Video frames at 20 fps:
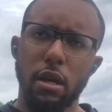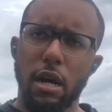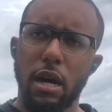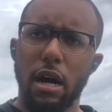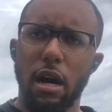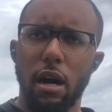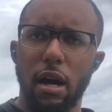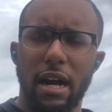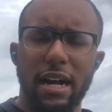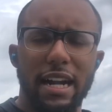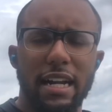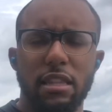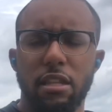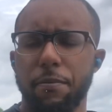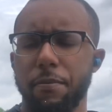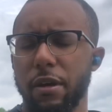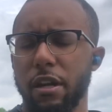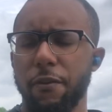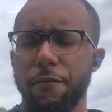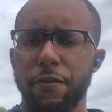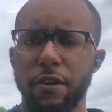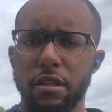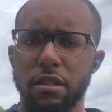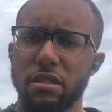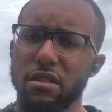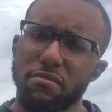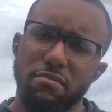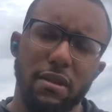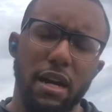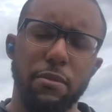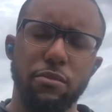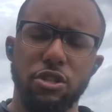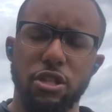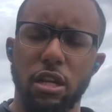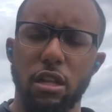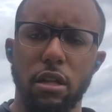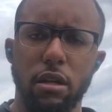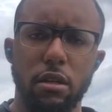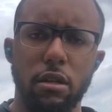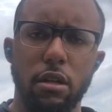I got the benefits, I'm
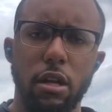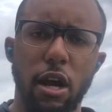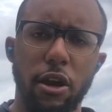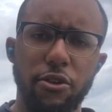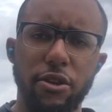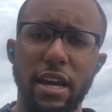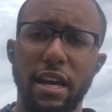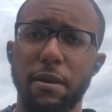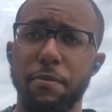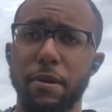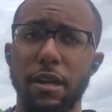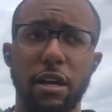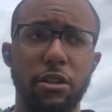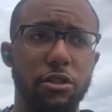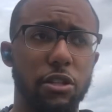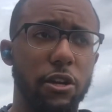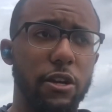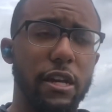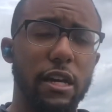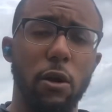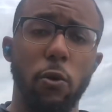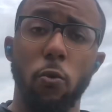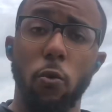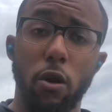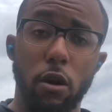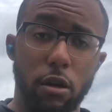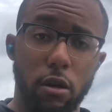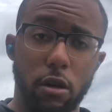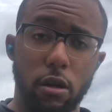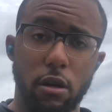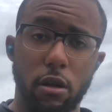chilling. No, you got to be out there, you got to work.